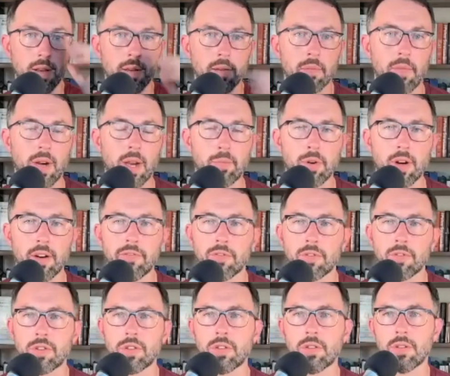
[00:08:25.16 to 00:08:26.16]
my
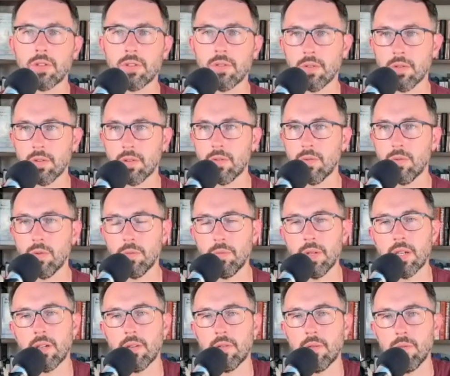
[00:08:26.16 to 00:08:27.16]
preference would
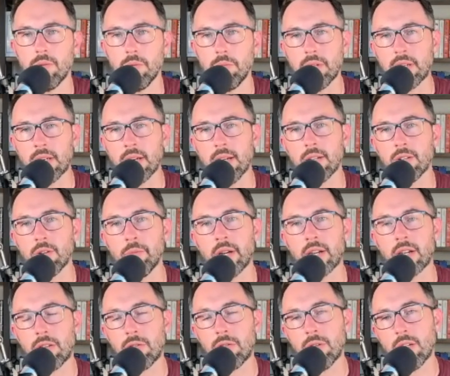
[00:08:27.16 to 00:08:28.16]
be getting
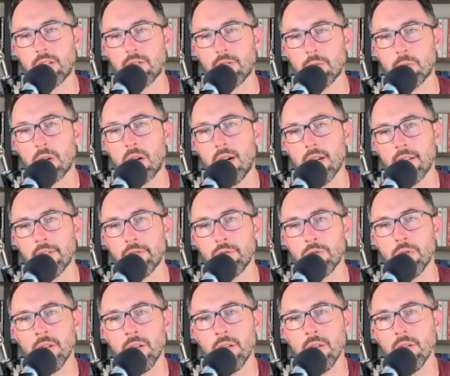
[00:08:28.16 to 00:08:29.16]
omega-3s from cod
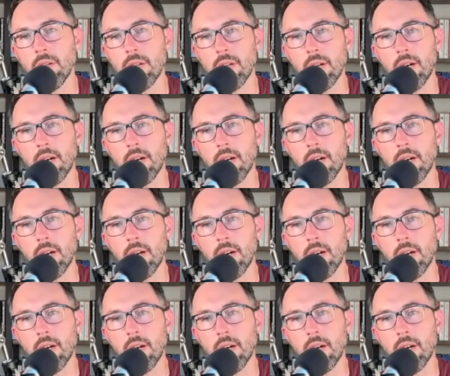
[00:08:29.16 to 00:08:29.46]
liver oil.